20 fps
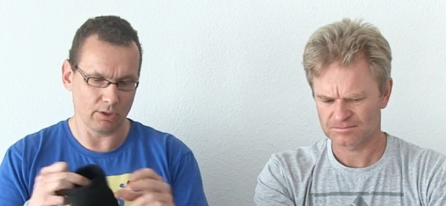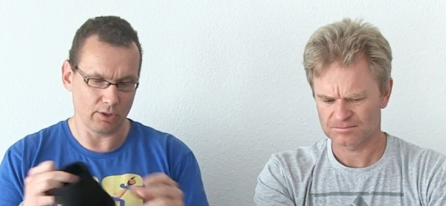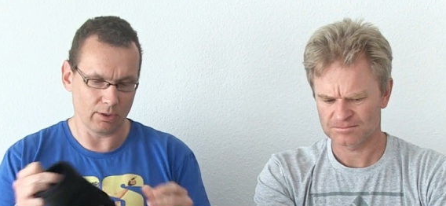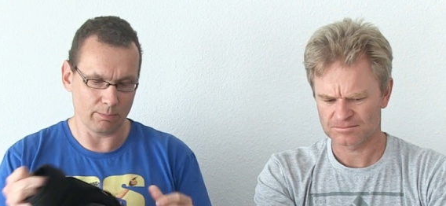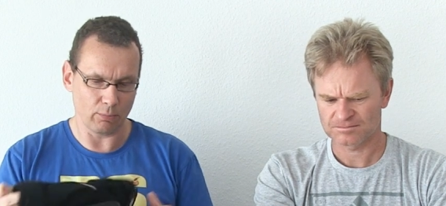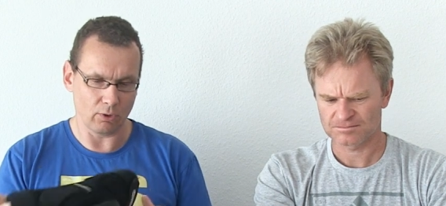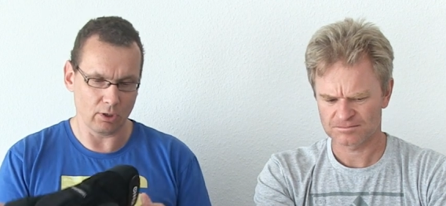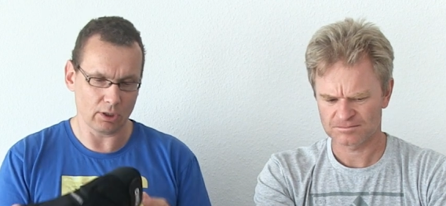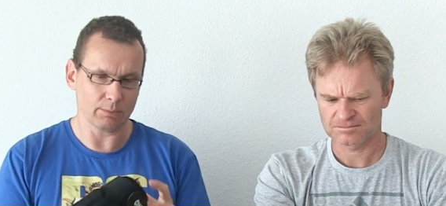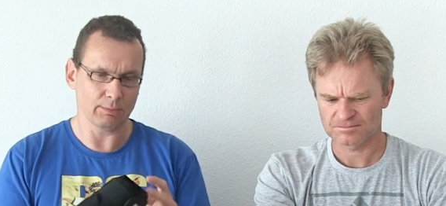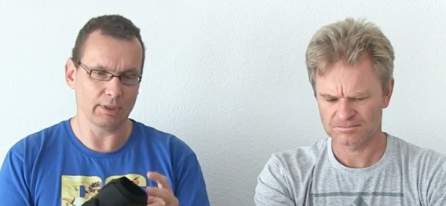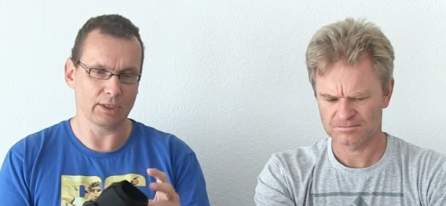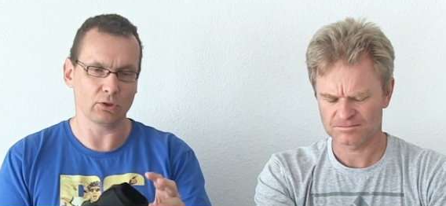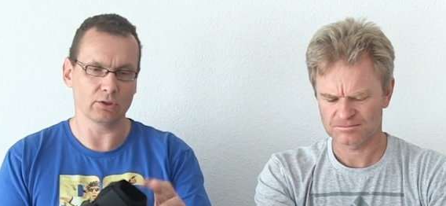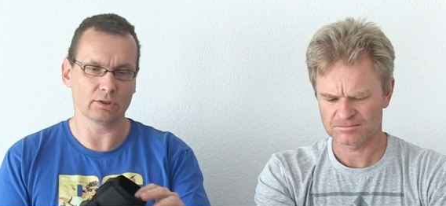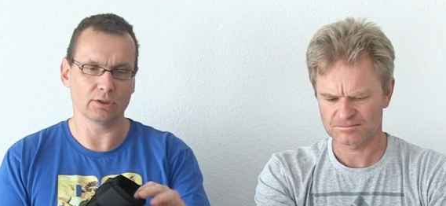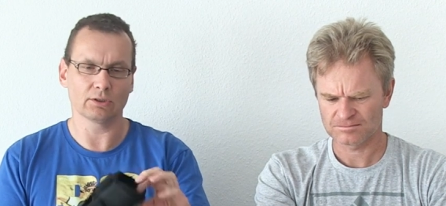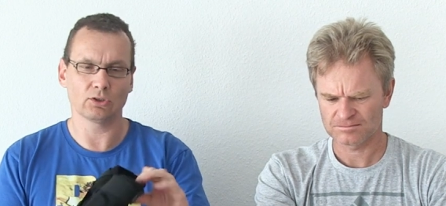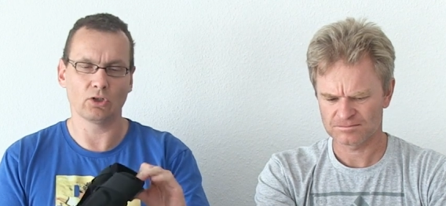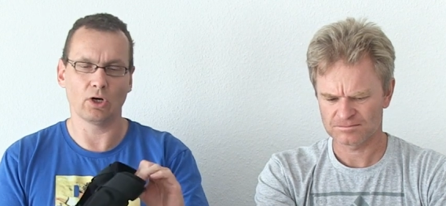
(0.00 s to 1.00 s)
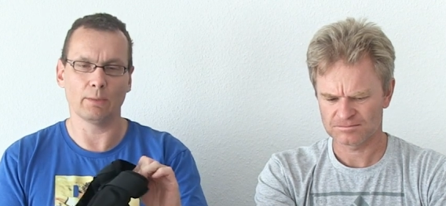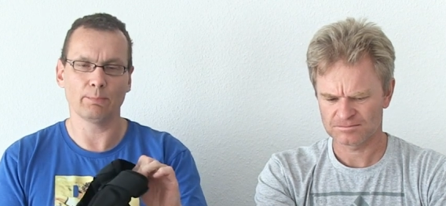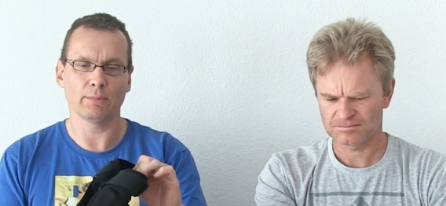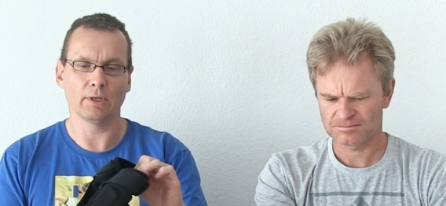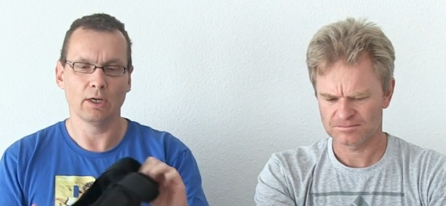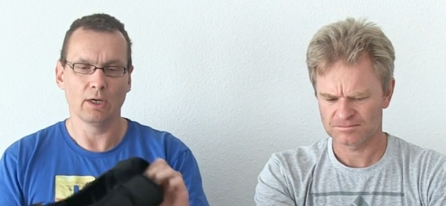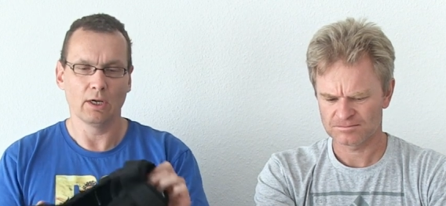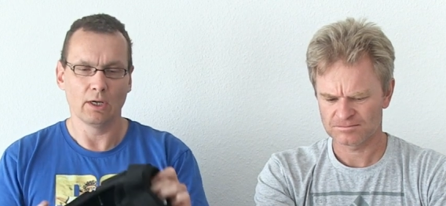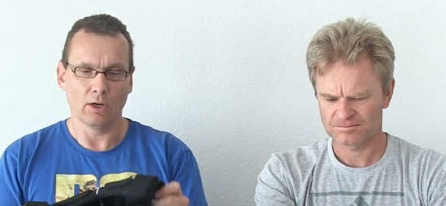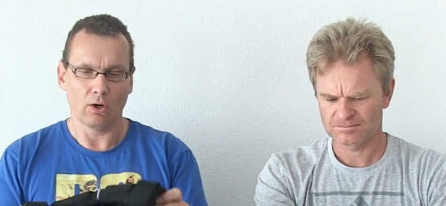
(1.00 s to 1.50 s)
Speaker 1: on the bottom and on the top
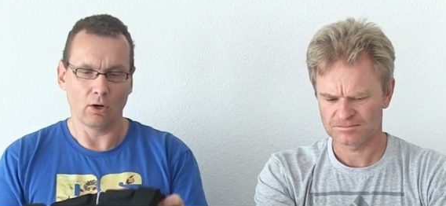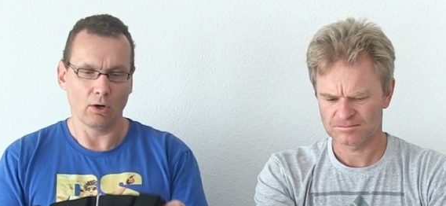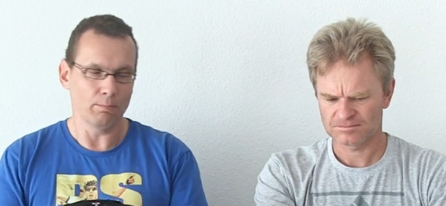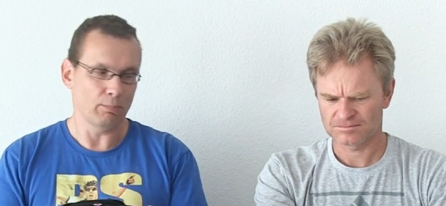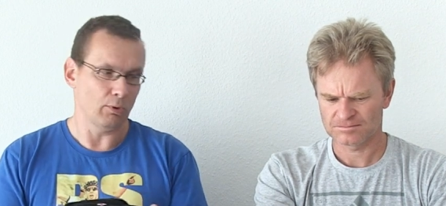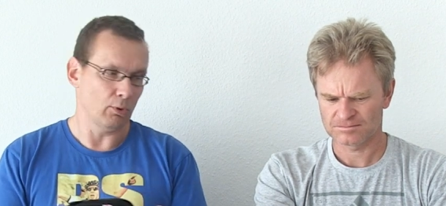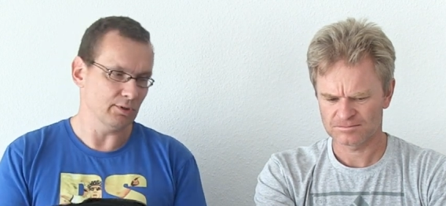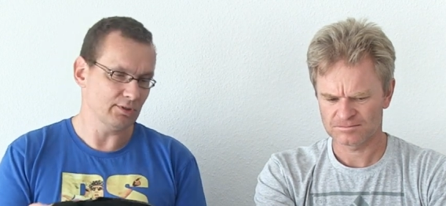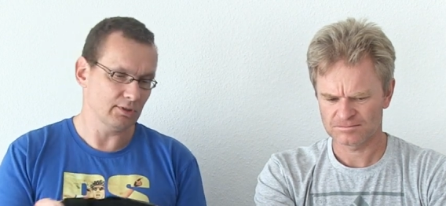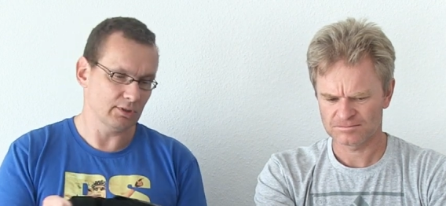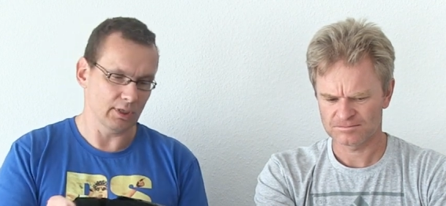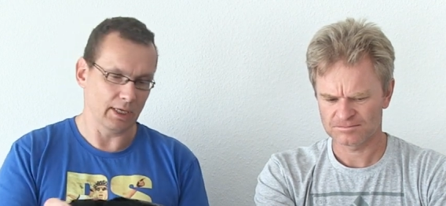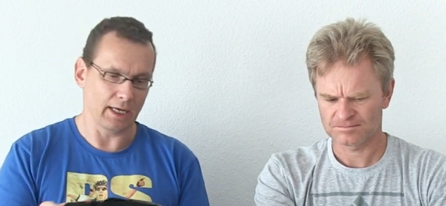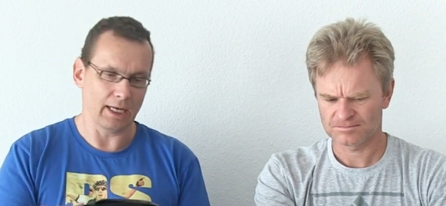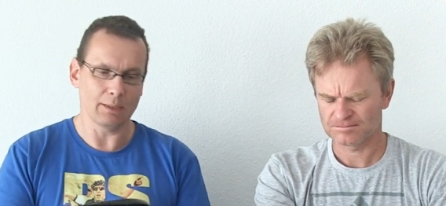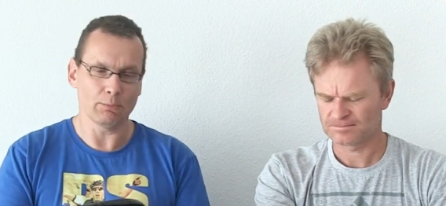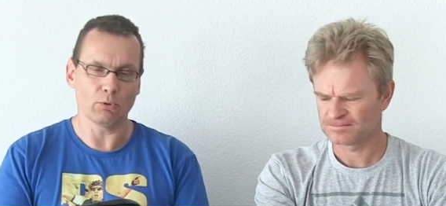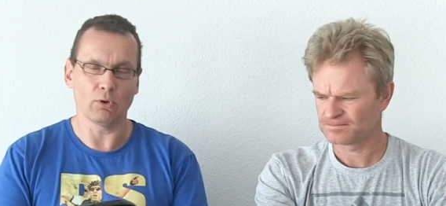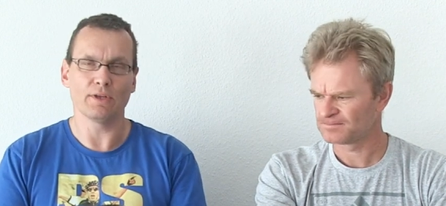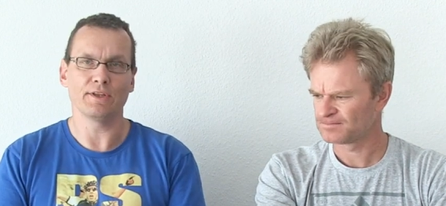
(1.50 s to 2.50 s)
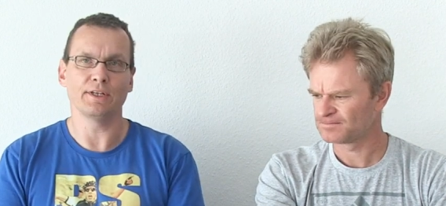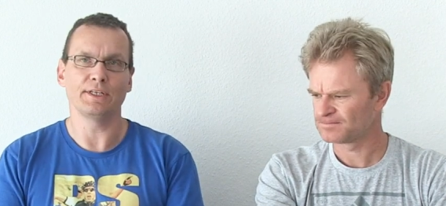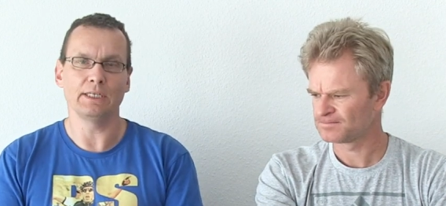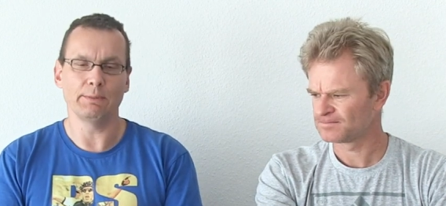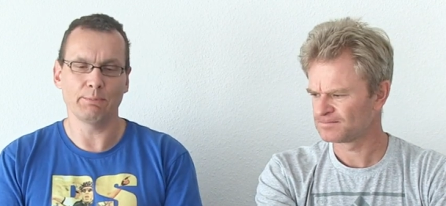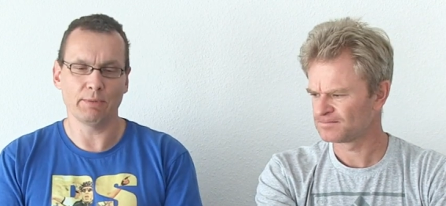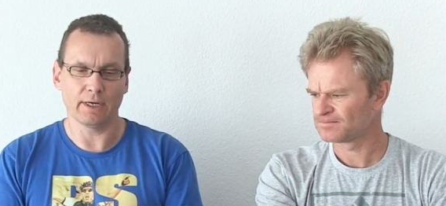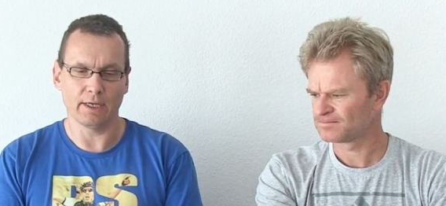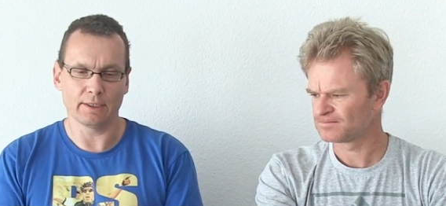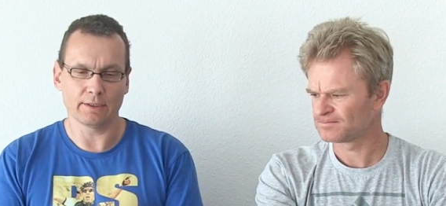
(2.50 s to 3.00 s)
on both the elbow and the
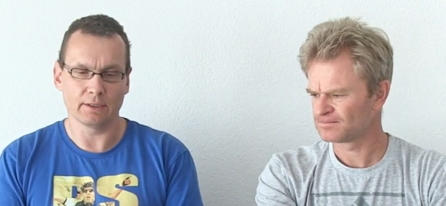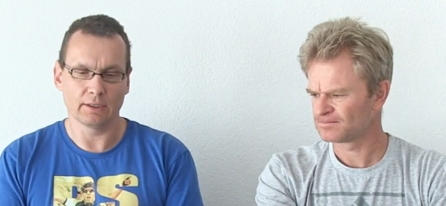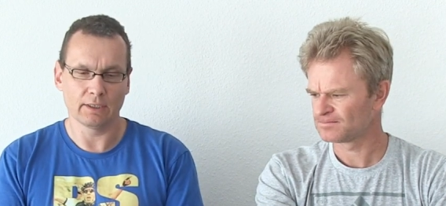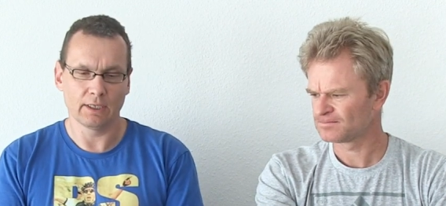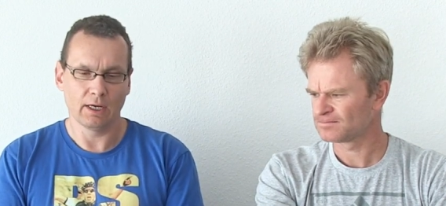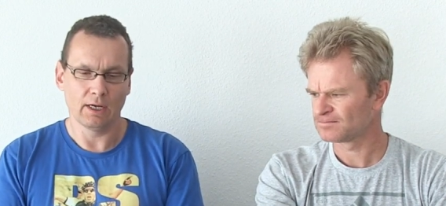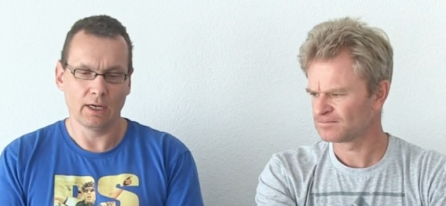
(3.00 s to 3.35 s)
knee pad